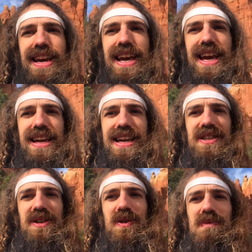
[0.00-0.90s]
and He
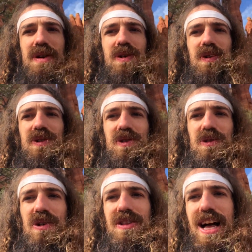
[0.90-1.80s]
can do miracles
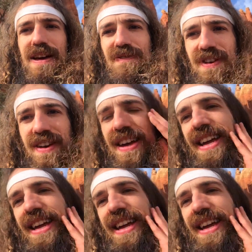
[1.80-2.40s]
through your life.